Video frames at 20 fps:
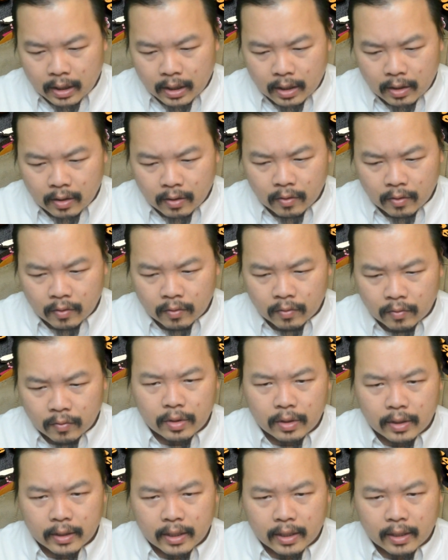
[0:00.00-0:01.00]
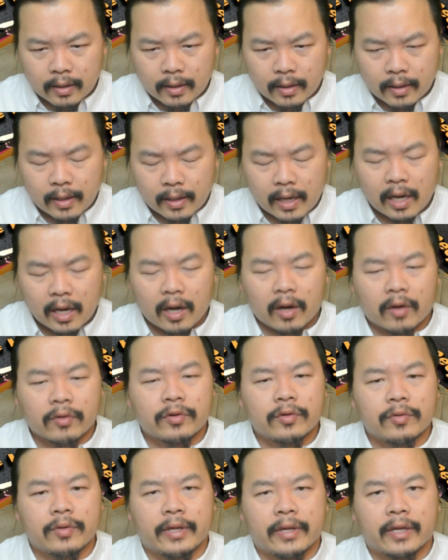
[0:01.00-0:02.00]
how
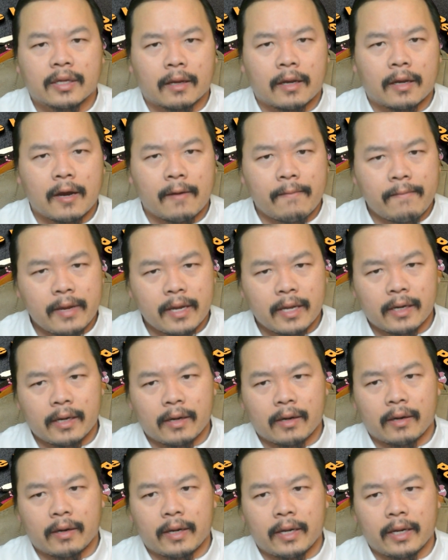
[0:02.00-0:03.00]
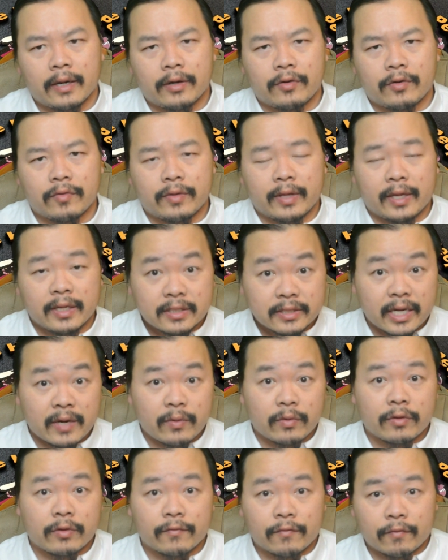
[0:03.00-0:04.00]
do they come in and do they
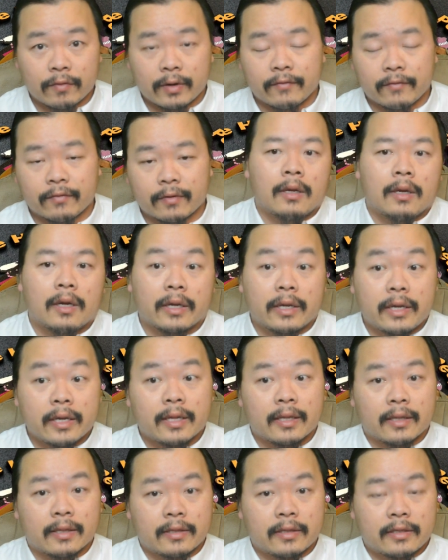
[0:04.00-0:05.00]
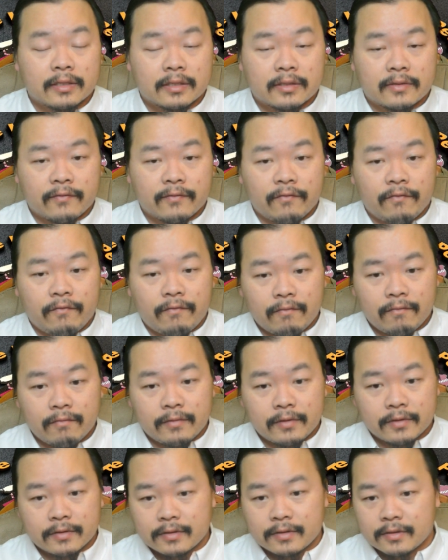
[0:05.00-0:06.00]
stay with you forever. Again, this
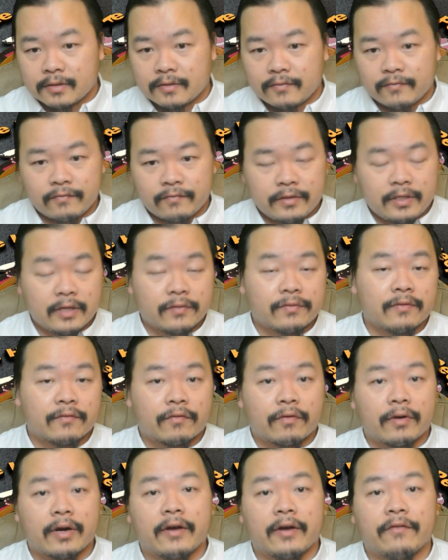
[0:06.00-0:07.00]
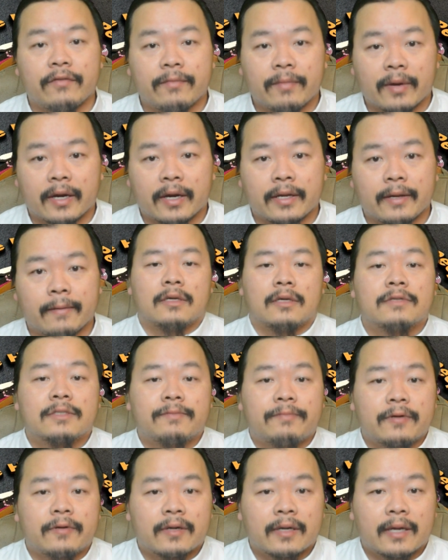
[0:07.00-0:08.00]
is different for everybody. Some
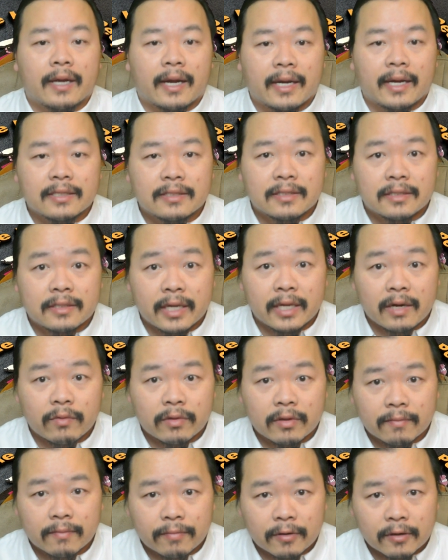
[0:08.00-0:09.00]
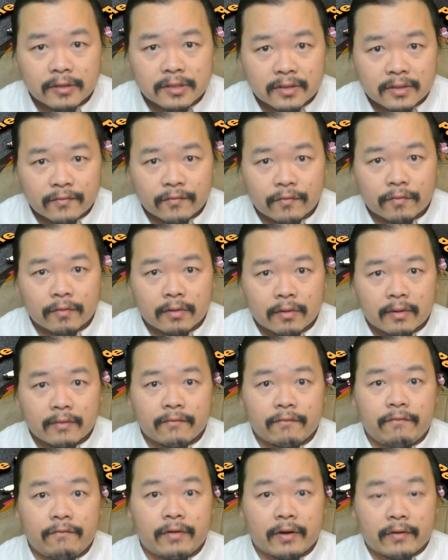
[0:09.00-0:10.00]
spirit guides stay with a person for a
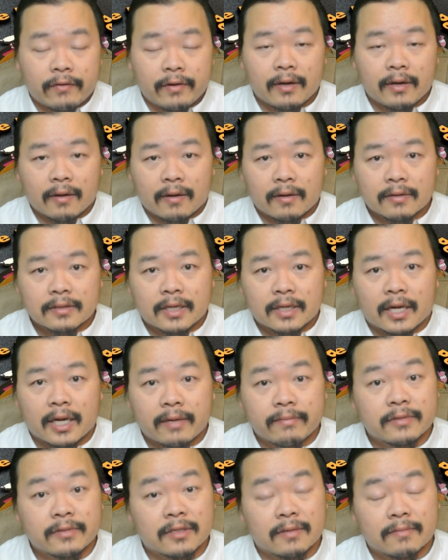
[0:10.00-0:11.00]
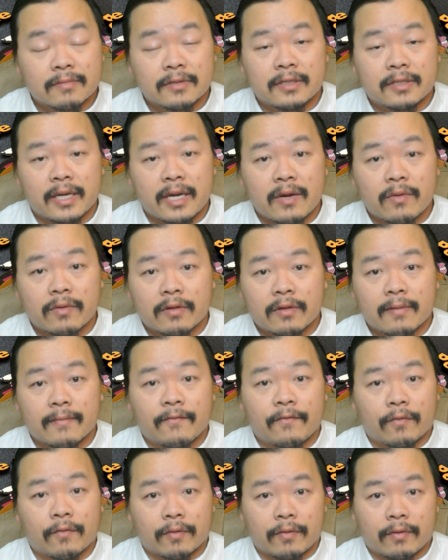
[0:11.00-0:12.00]
very long time, some stay with them
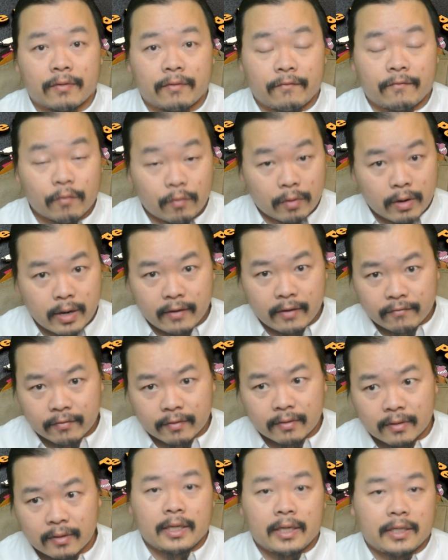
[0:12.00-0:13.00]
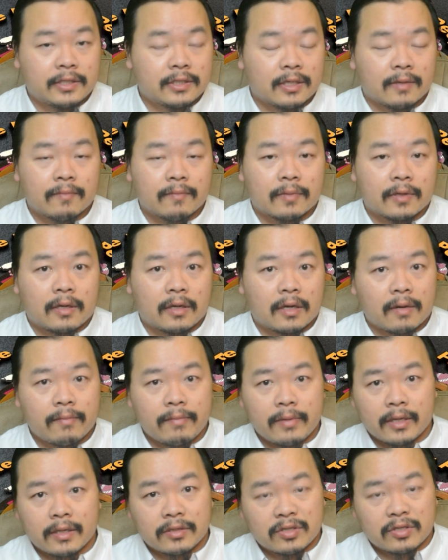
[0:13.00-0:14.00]
for forever, and some
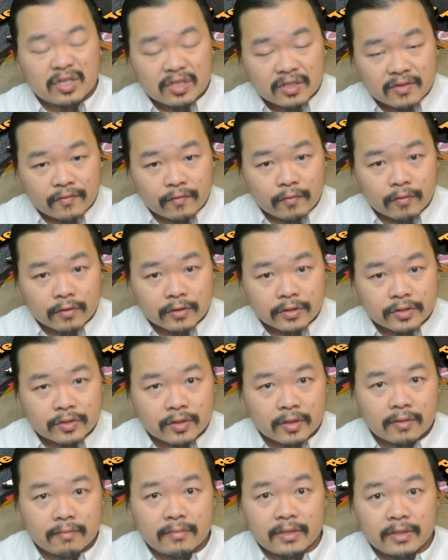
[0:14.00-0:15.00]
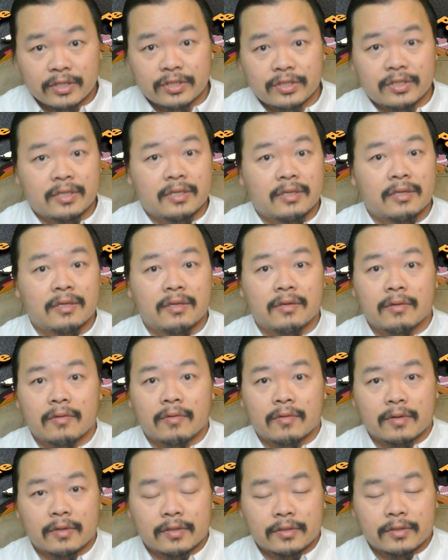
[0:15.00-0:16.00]
come in just for a certain mission
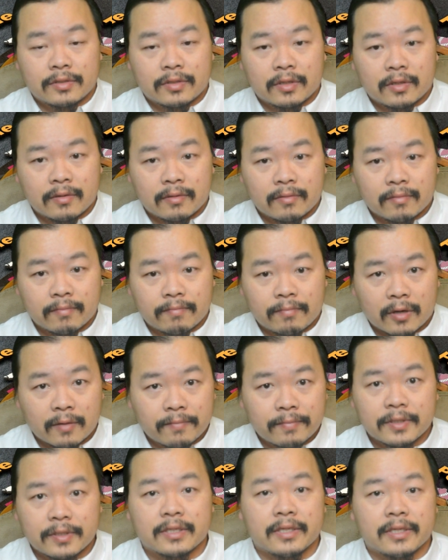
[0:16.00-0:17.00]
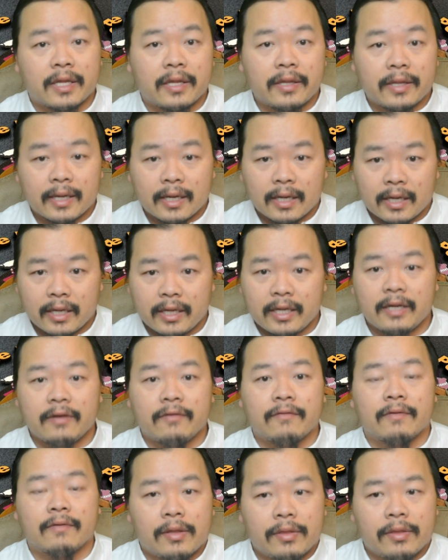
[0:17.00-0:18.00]
or a certain purpose and then they
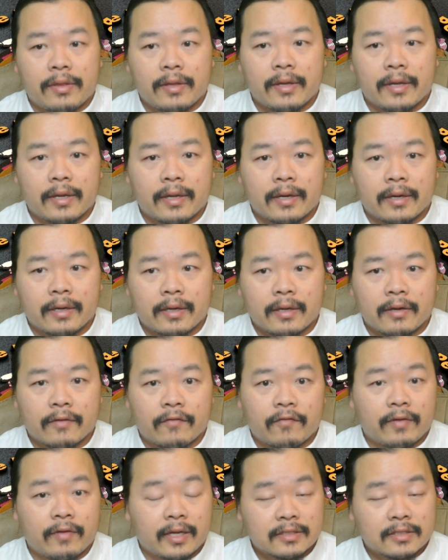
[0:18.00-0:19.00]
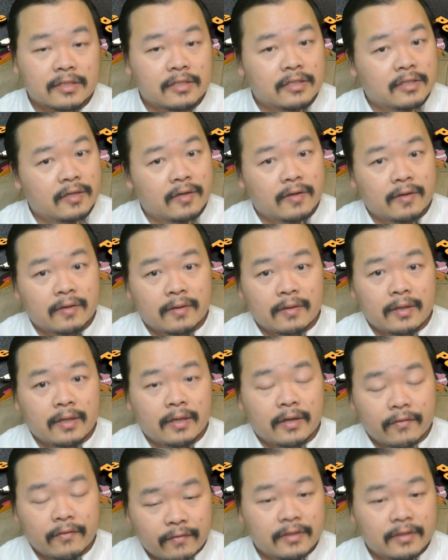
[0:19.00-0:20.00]
leave, and then if
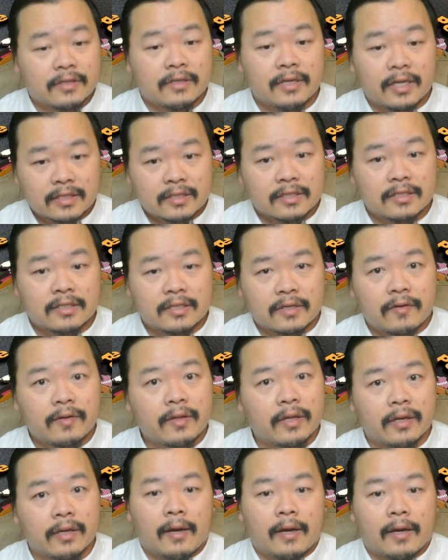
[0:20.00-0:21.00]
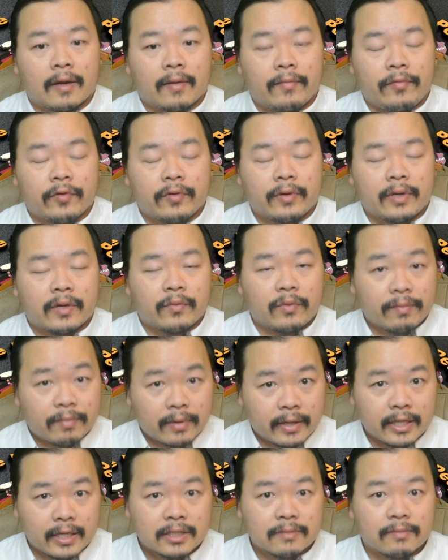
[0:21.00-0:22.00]
it's necessary, then you'll get
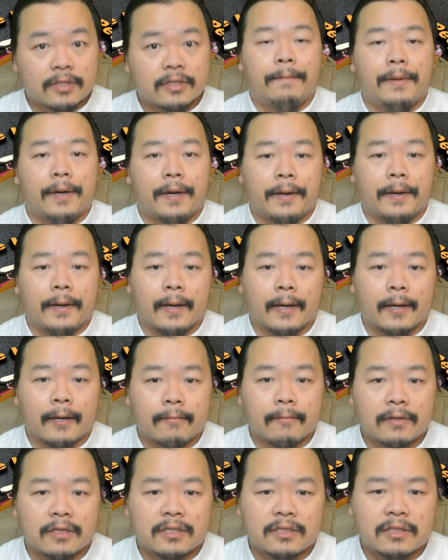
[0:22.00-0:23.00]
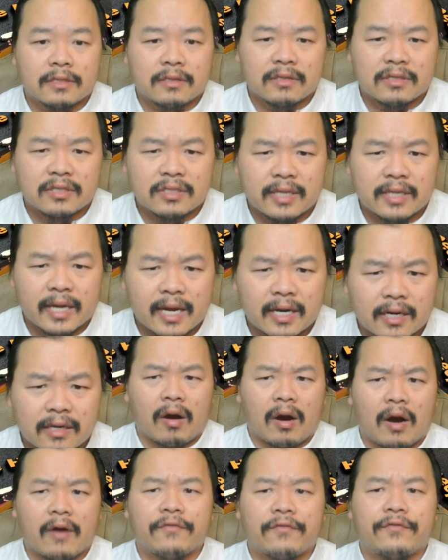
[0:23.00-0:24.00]
replacement. But it's not
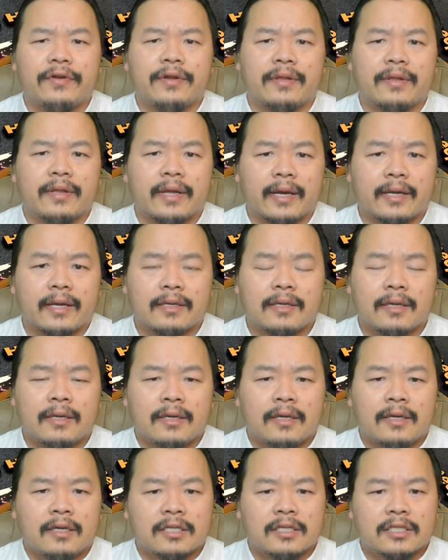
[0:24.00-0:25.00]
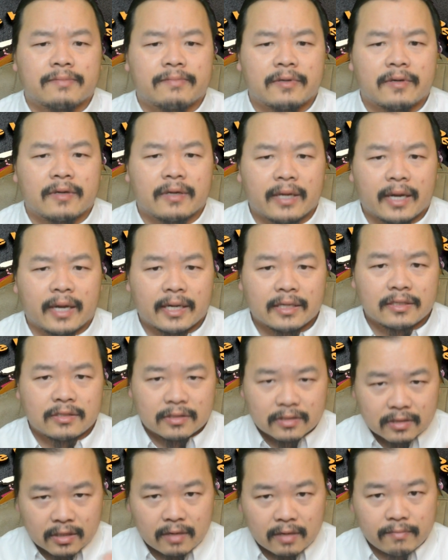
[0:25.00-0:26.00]
often that spirit guides
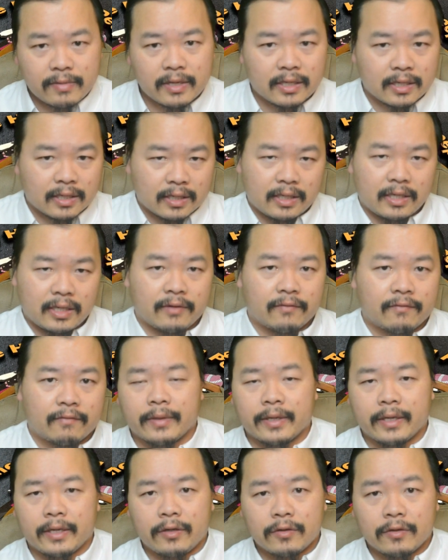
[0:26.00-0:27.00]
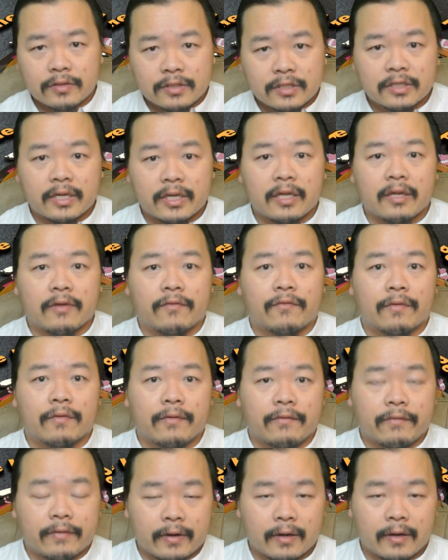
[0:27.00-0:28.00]
just come in and leave. They usually stay there
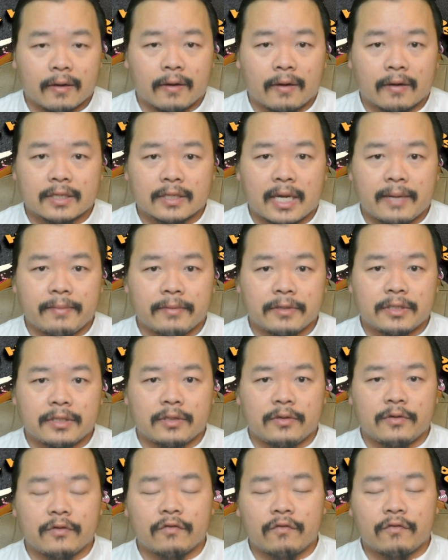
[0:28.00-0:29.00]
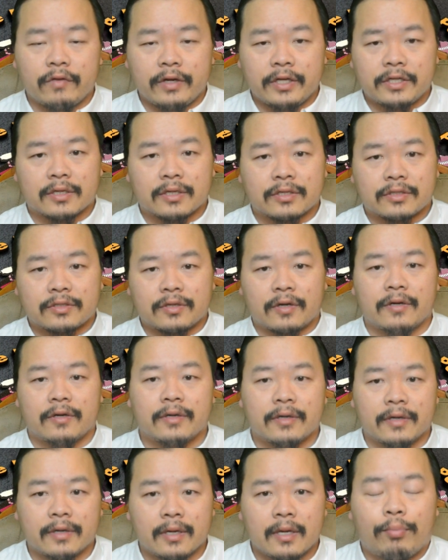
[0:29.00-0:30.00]
for a very long time until you've reached a
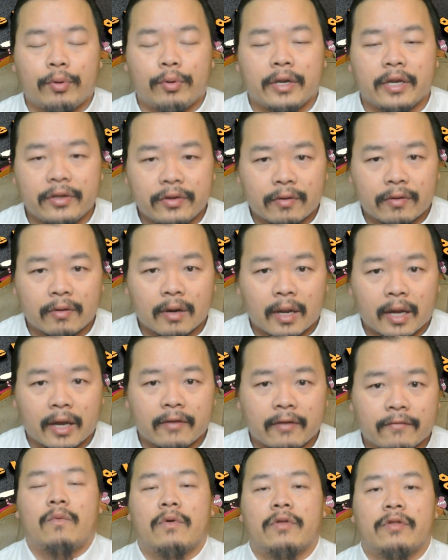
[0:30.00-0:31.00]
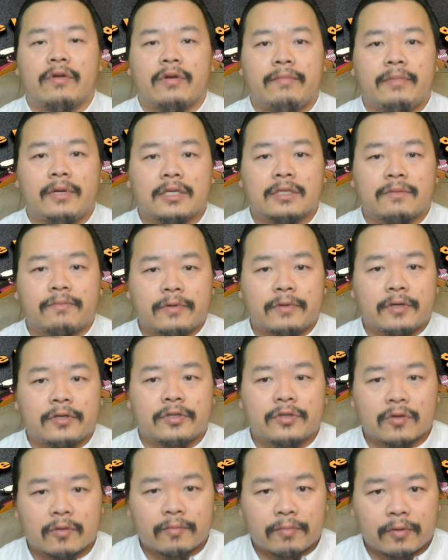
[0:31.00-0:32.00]
certain point in your life, whether it be
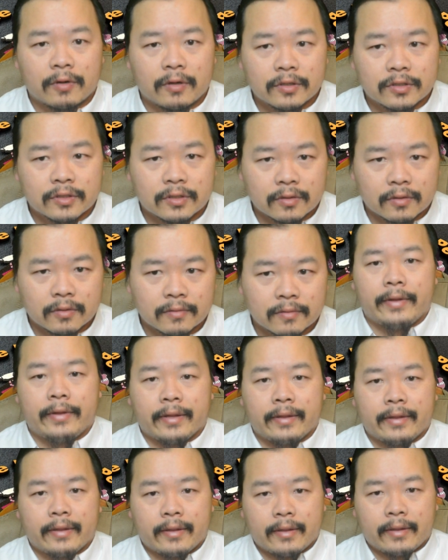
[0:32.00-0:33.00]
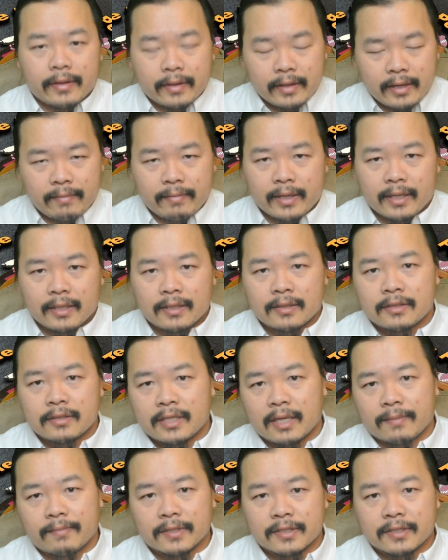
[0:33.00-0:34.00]
spiritual, personal, then they may
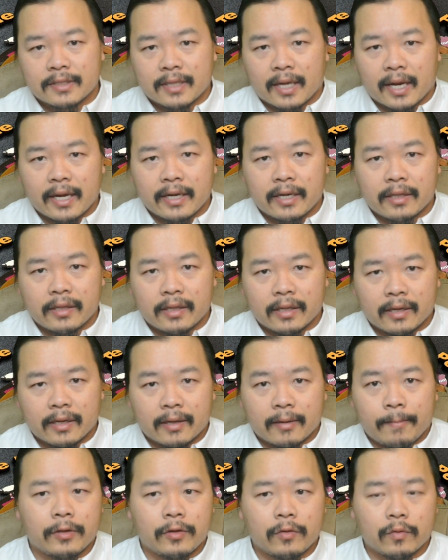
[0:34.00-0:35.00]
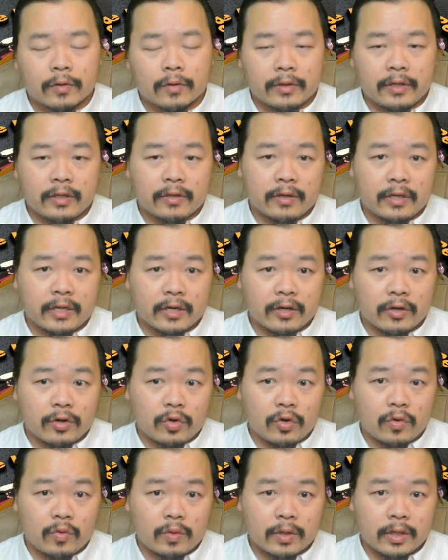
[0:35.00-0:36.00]
step aside, and then you will either get a
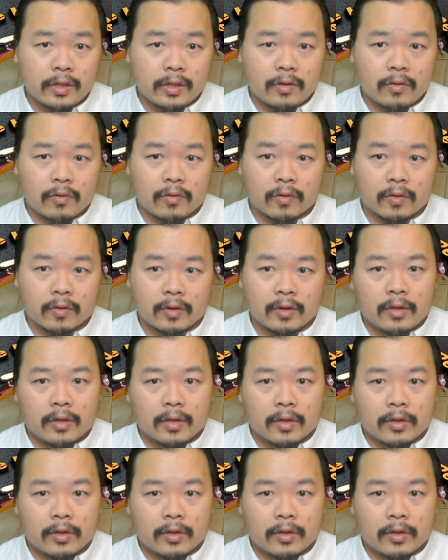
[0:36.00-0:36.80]
new one or